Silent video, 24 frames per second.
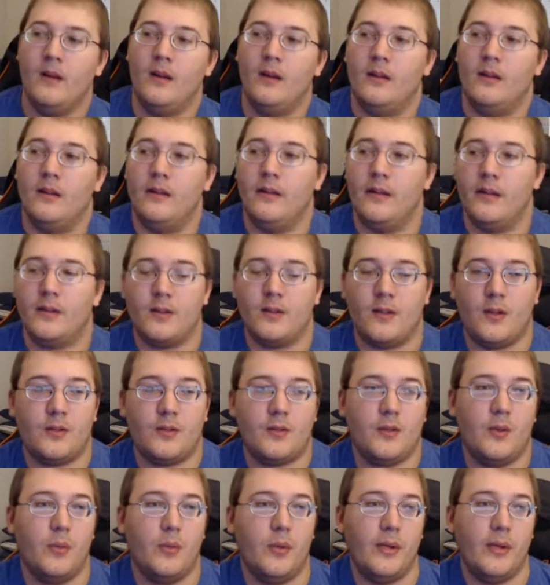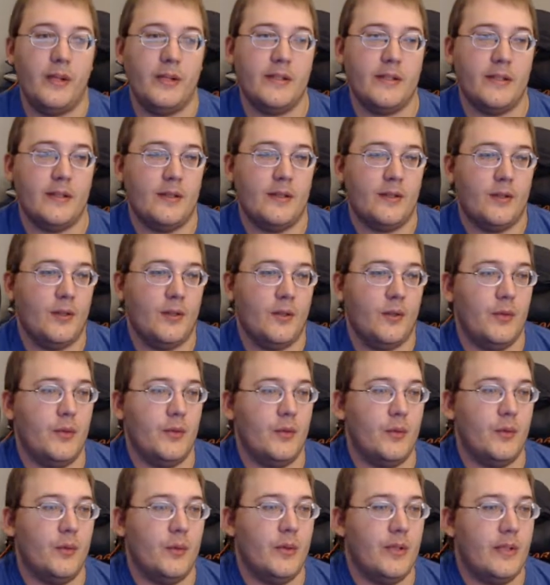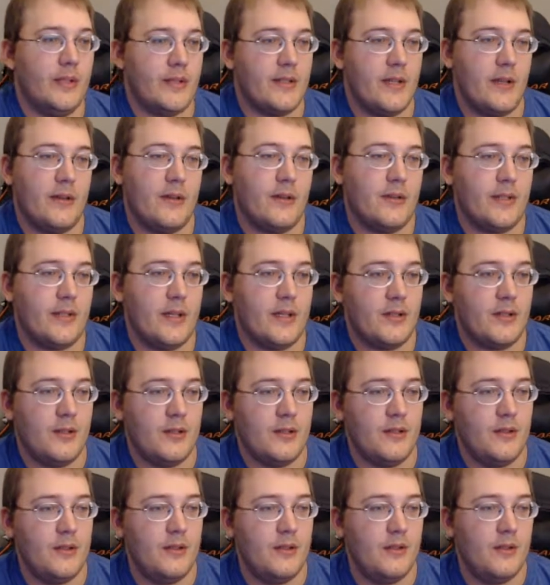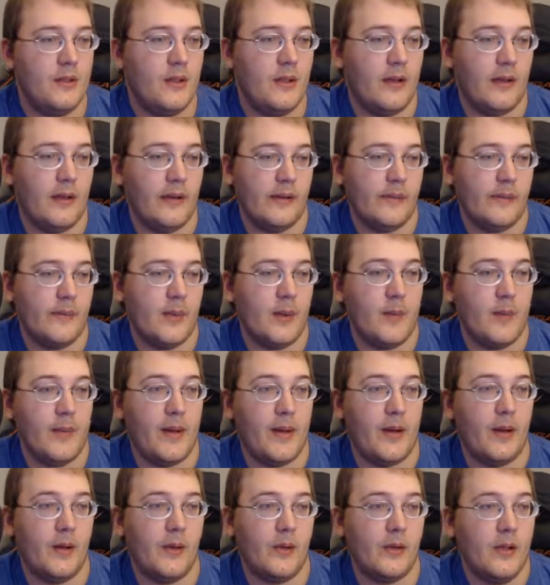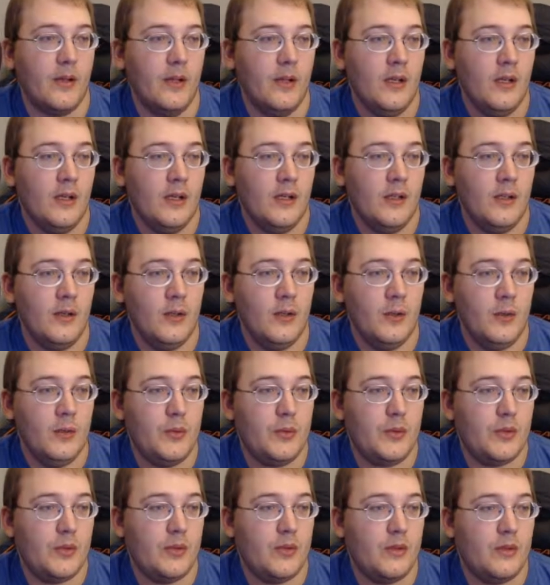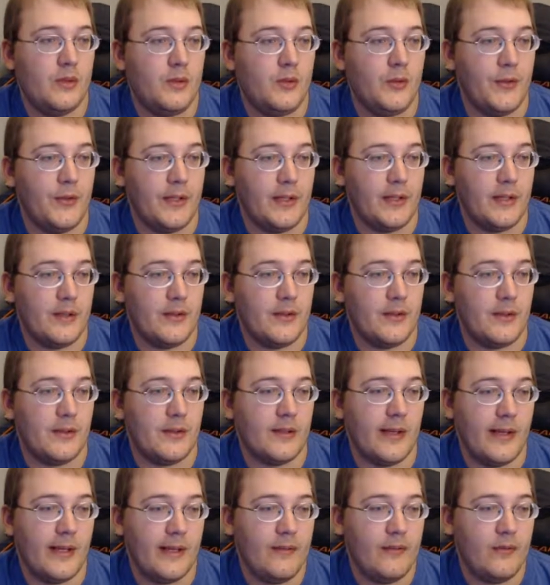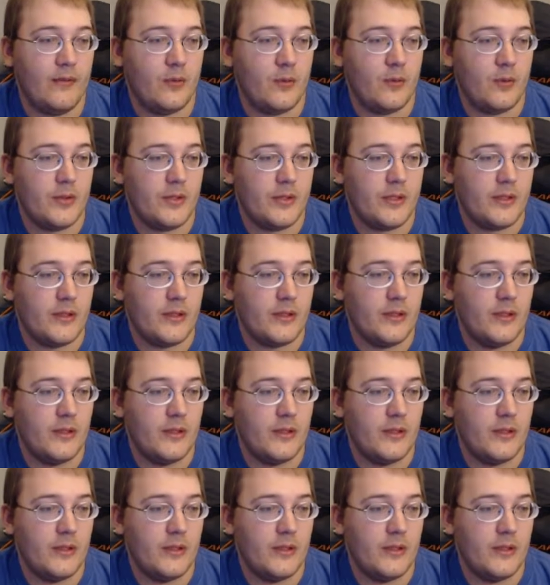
this also plays into his other section about loot, trinkets, and Titan forging.